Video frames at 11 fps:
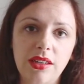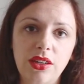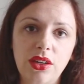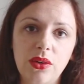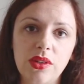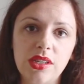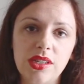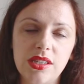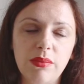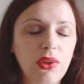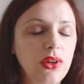You know,
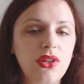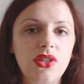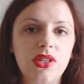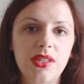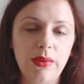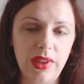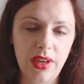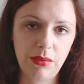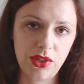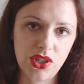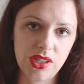similar to some of the
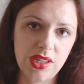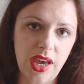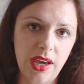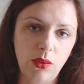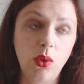images that,